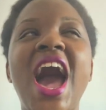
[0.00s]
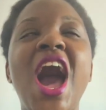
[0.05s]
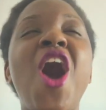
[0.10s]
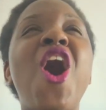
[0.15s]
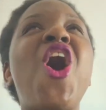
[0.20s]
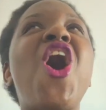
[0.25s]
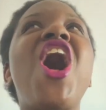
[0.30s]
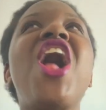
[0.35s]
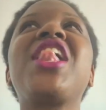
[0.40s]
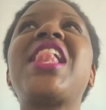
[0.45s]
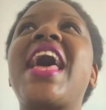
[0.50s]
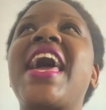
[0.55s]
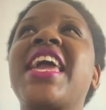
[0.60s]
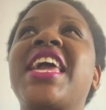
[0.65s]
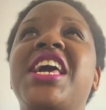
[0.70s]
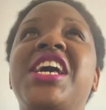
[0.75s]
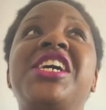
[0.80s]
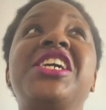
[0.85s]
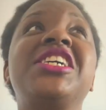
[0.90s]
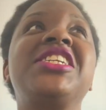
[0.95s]
I
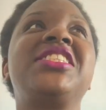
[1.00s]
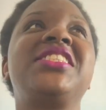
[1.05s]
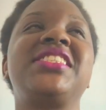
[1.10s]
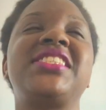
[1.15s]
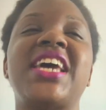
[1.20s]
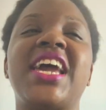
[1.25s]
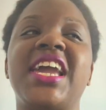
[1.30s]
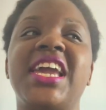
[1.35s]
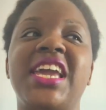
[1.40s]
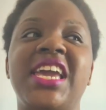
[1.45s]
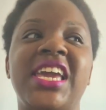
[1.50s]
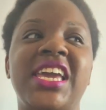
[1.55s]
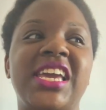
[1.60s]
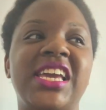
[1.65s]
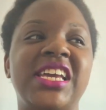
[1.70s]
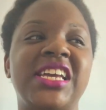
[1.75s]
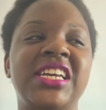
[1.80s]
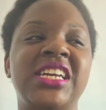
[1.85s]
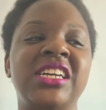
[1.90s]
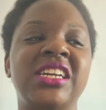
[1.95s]
could
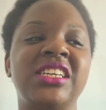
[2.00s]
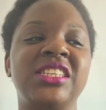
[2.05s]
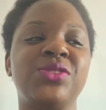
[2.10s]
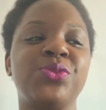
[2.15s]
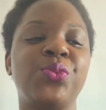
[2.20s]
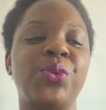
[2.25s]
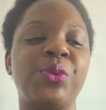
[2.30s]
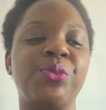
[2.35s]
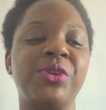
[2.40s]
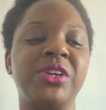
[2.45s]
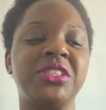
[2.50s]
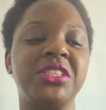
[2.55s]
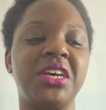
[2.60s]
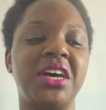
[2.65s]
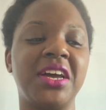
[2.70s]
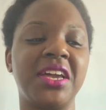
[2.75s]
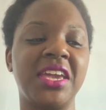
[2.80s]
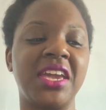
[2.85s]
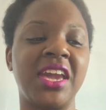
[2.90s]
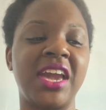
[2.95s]
say is when we're
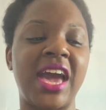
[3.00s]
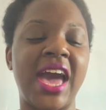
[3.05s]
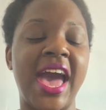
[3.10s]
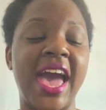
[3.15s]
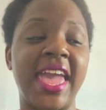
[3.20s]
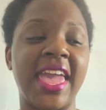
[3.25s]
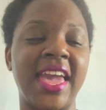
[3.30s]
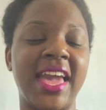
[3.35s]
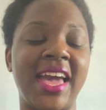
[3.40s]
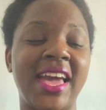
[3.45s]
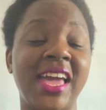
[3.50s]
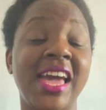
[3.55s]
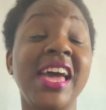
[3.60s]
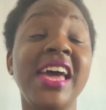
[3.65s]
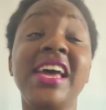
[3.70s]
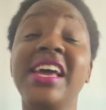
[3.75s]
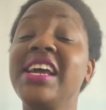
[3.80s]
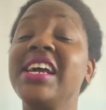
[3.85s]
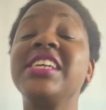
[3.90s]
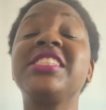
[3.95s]
talking,
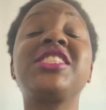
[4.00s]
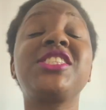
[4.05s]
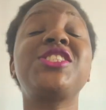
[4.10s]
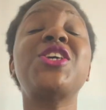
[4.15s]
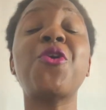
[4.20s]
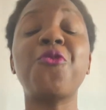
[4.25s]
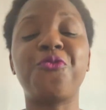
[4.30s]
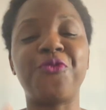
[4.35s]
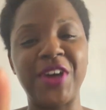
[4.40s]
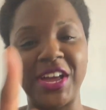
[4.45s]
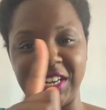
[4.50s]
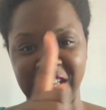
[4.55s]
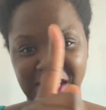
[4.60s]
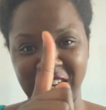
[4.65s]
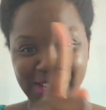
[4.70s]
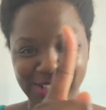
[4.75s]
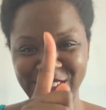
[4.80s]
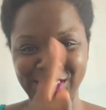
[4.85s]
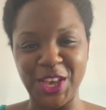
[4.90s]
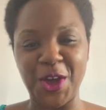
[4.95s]
it's so funny.
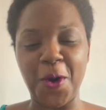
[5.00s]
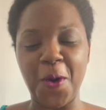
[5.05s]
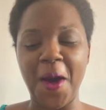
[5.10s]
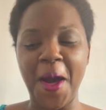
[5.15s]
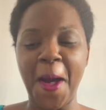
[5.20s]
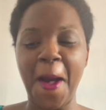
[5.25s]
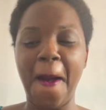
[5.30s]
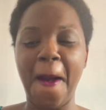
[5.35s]
So,